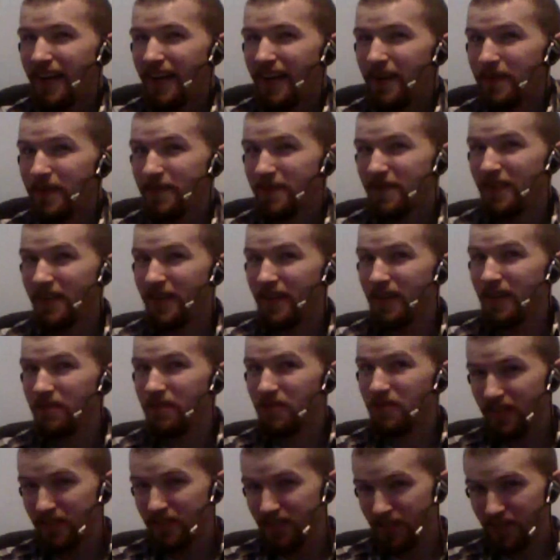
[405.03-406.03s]
And
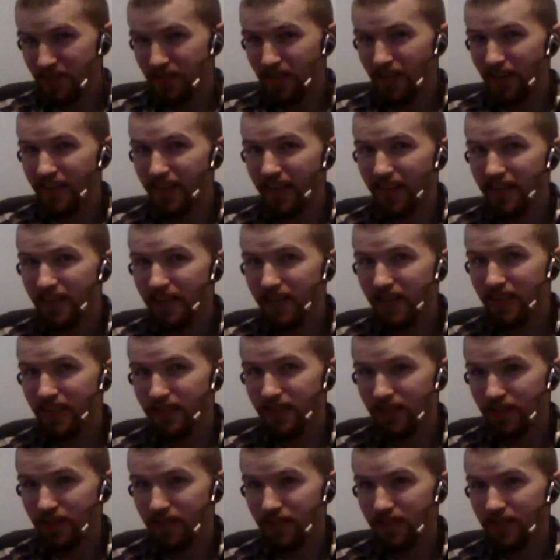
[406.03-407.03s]
we're not just talking
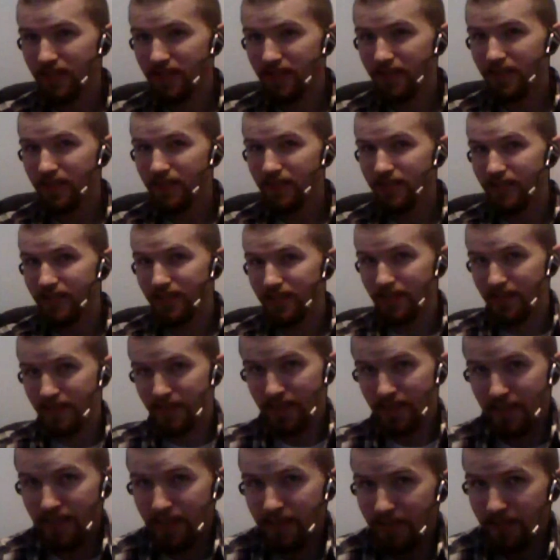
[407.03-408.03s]
kissing, he's
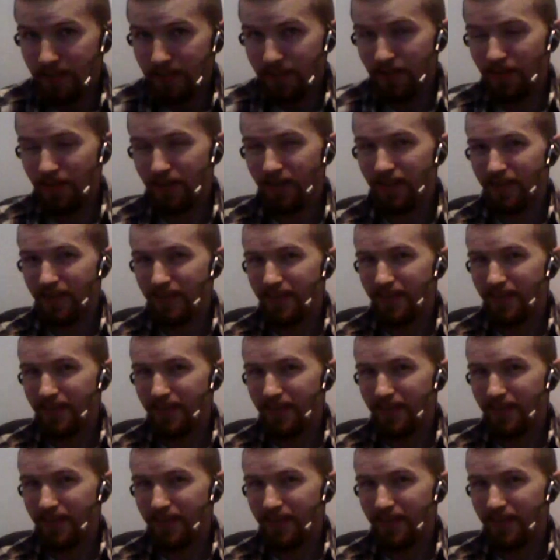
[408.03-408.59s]
kissing her.